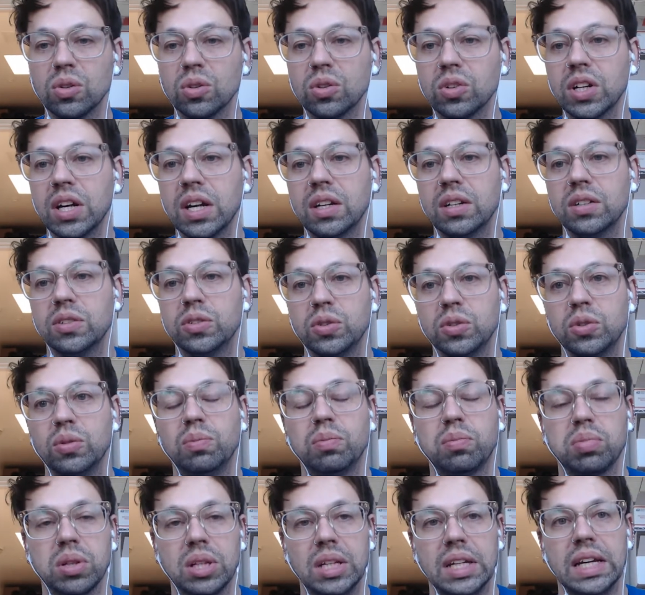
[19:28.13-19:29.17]
do
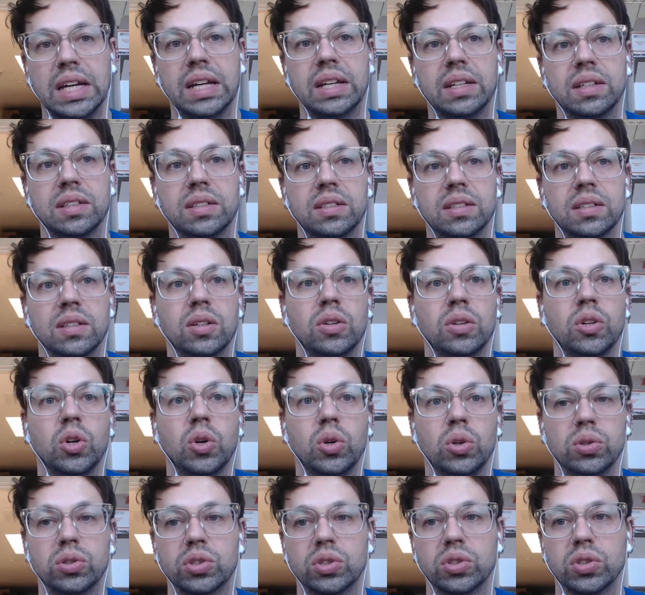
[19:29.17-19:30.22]
plant
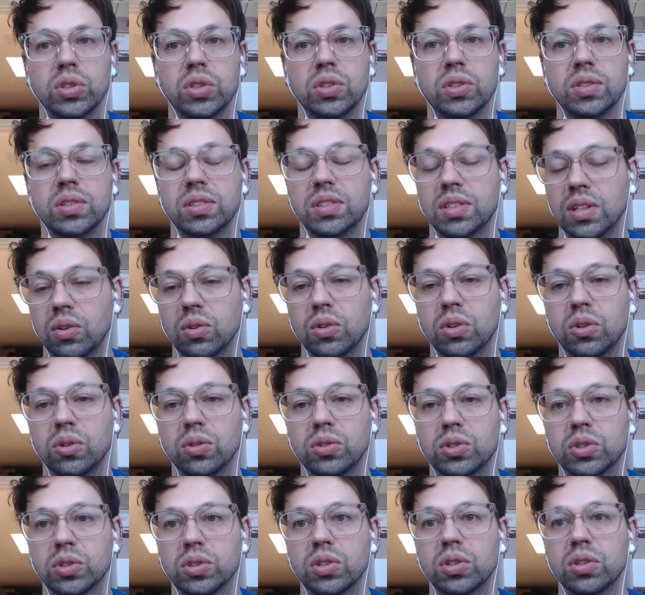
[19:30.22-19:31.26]
culture, cell
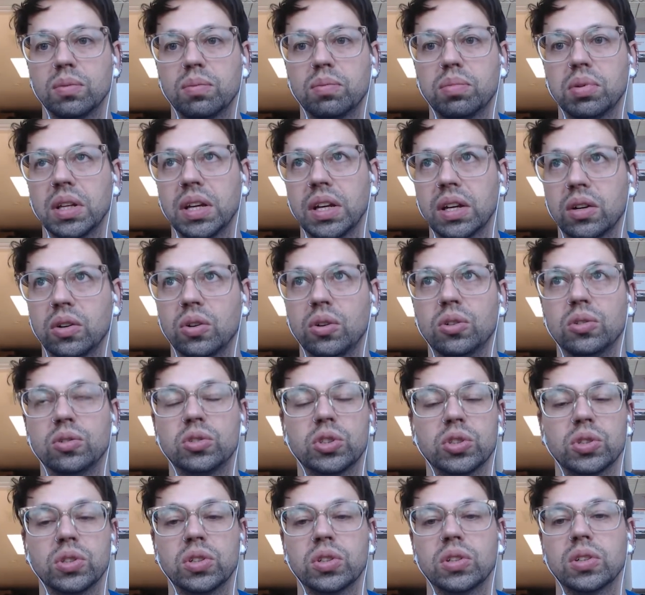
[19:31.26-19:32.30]
culture, plant culture,
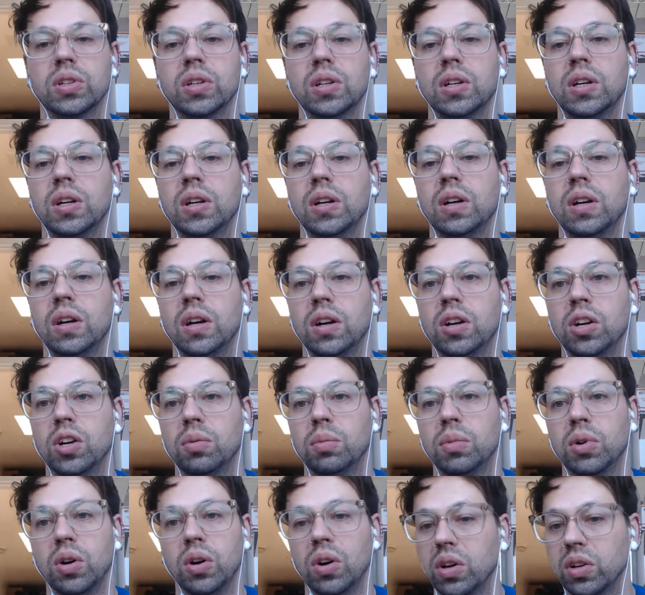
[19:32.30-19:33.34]

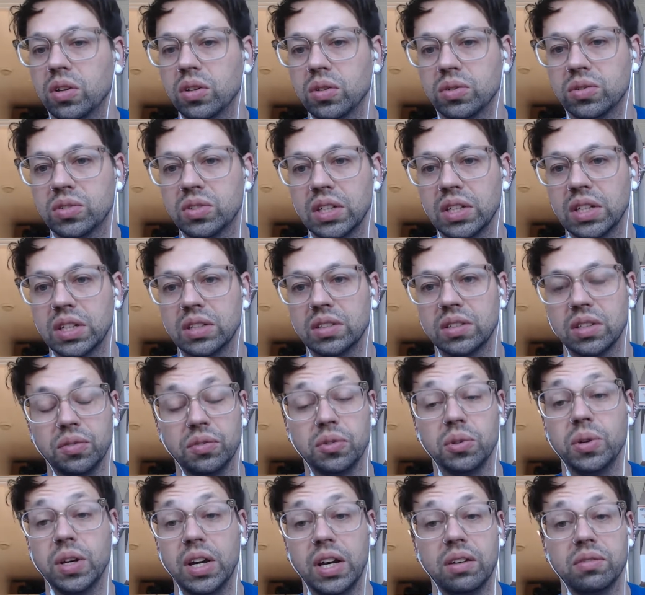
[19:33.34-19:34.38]
all those things. If you
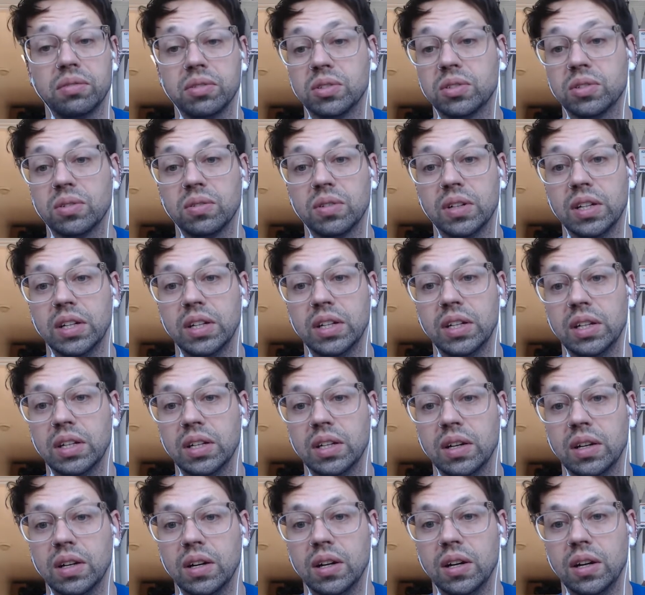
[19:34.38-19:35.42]
haven't already.
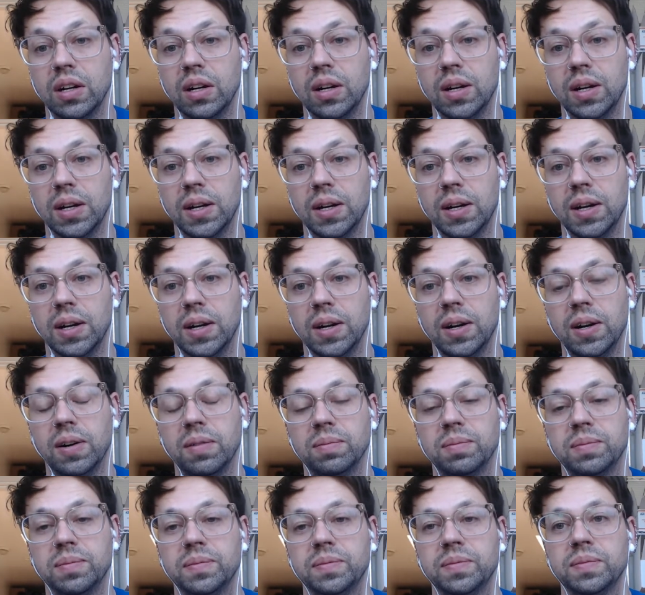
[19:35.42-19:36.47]
Um,
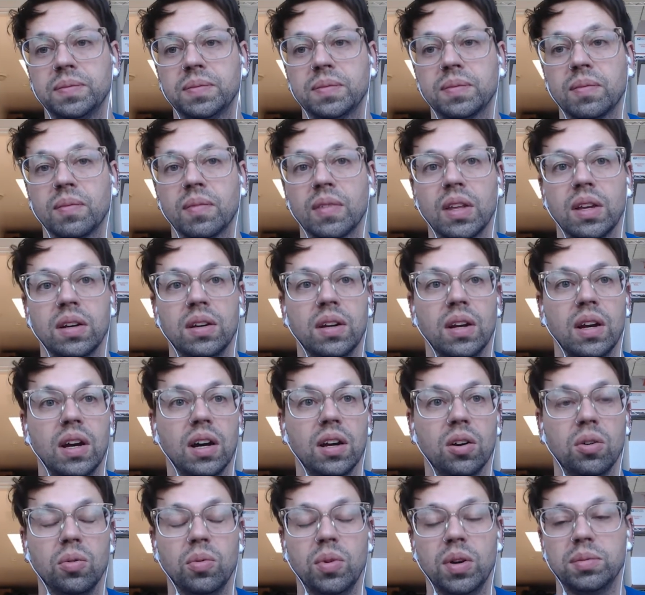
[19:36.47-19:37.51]
on our
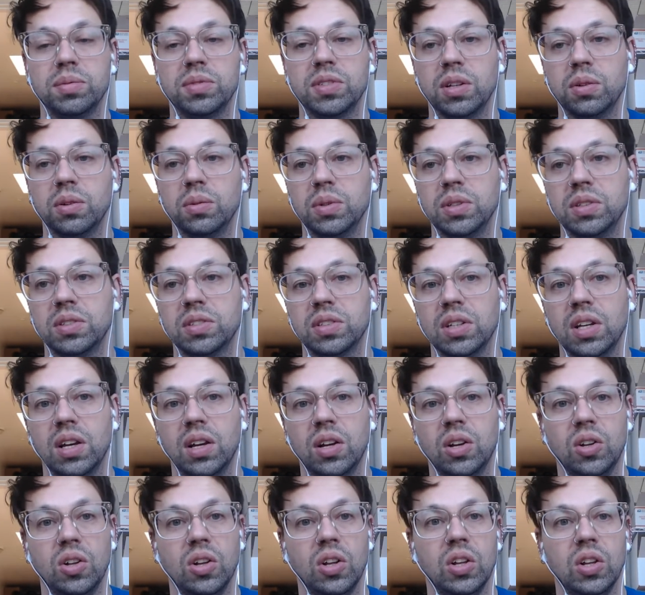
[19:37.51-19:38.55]
website, we sell a
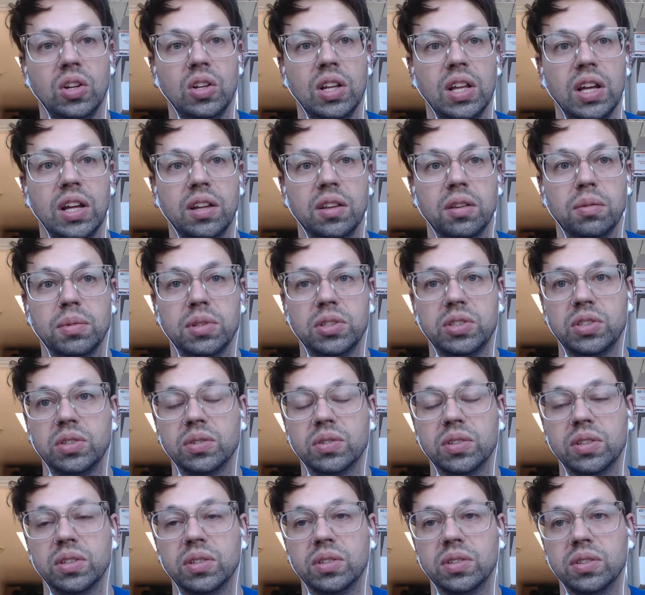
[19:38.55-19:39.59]
lot of the
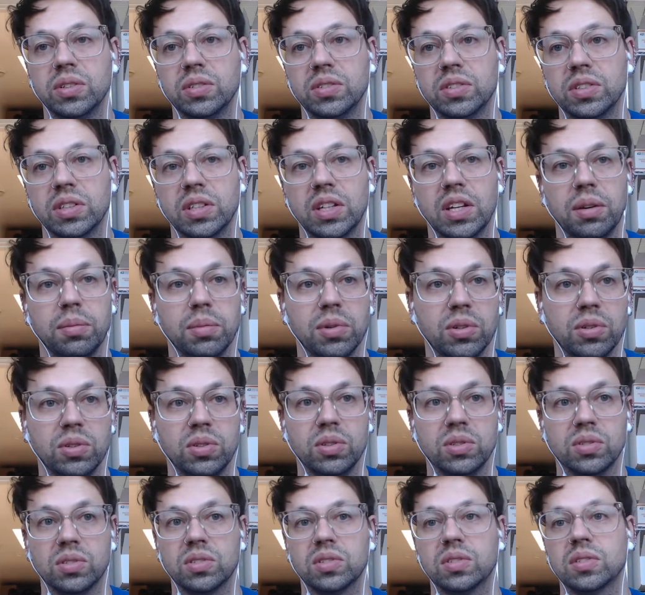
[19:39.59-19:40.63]
materials and chemicals
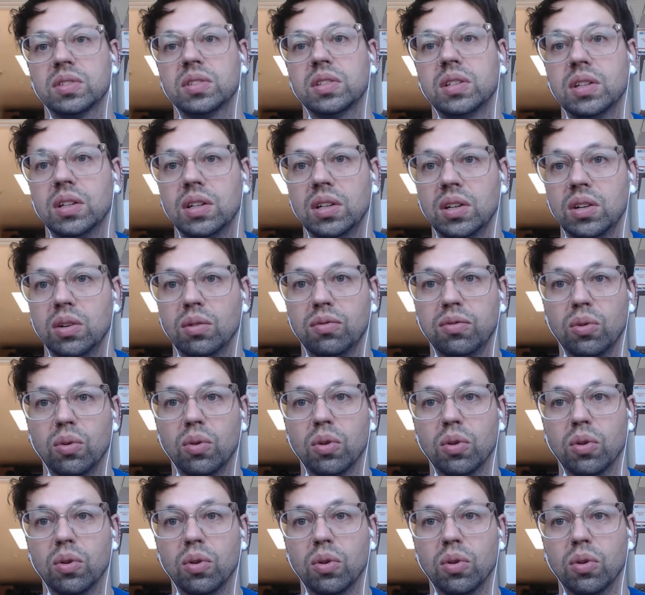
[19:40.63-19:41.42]
for